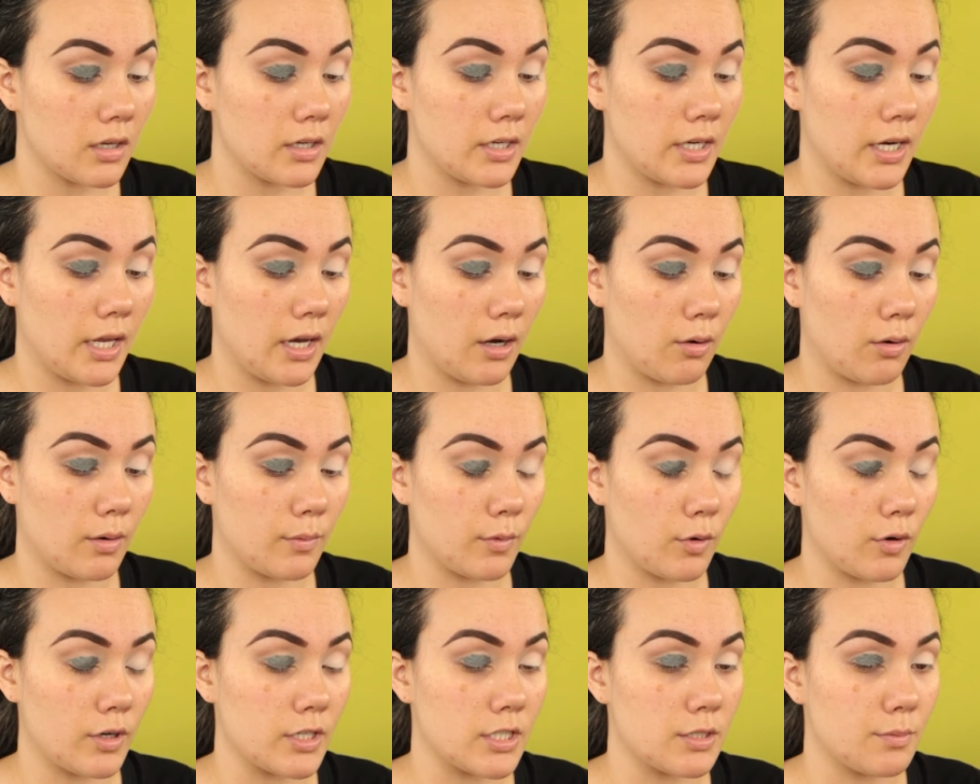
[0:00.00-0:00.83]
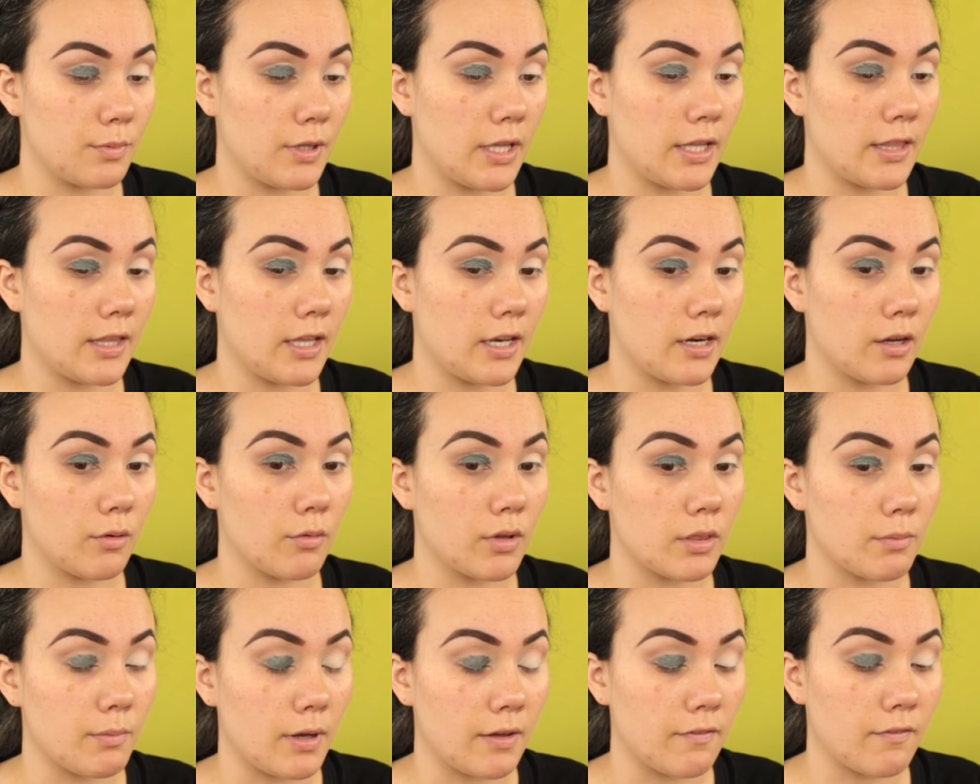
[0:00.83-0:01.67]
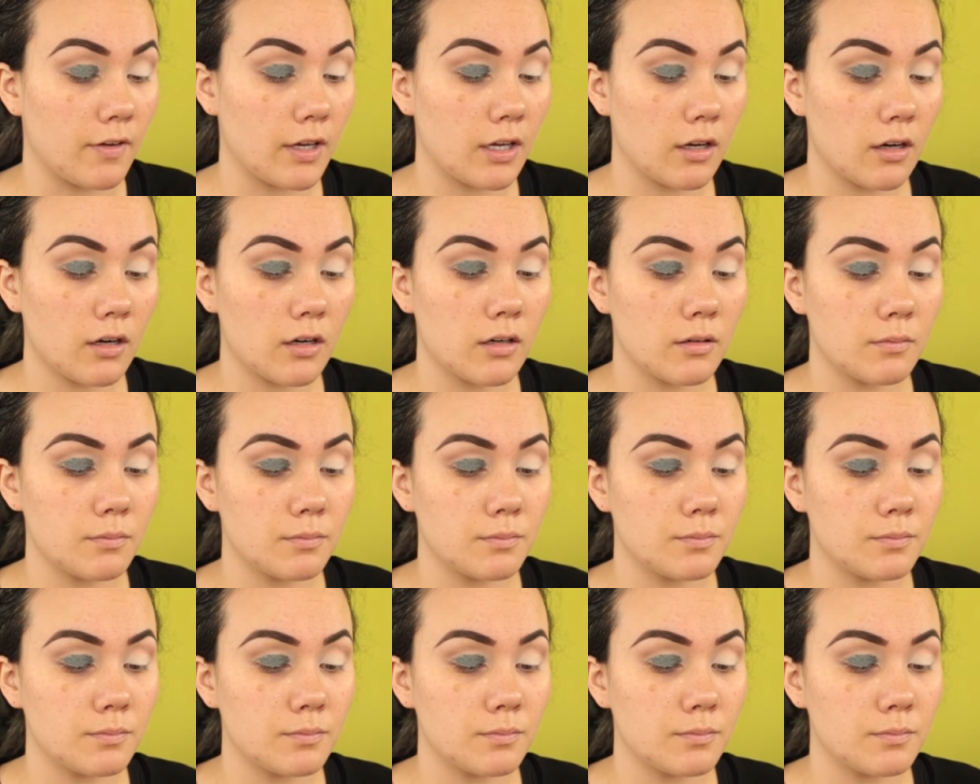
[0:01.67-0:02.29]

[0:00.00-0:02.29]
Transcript: Now I'm going to blend that out with my finger.